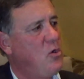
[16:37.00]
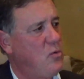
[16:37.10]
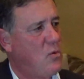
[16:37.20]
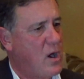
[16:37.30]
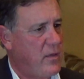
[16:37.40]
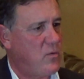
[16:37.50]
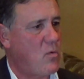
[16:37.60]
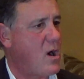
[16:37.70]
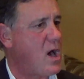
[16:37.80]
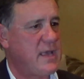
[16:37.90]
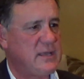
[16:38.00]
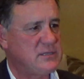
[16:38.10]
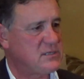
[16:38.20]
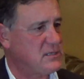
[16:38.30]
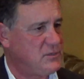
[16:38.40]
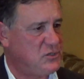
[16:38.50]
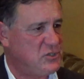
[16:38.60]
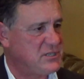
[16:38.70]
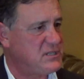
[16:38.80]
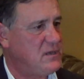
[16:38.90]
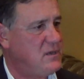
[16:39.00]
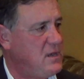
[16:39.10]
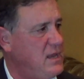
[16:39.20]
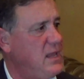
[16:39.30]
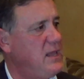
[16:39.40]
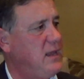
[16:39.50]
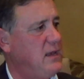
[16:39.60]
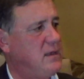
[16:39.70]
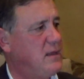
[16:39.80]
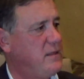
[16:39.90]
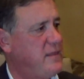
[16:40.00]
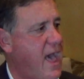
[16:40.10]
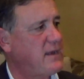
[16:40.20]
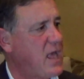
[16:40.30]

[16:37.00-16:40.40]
who otherwise just need that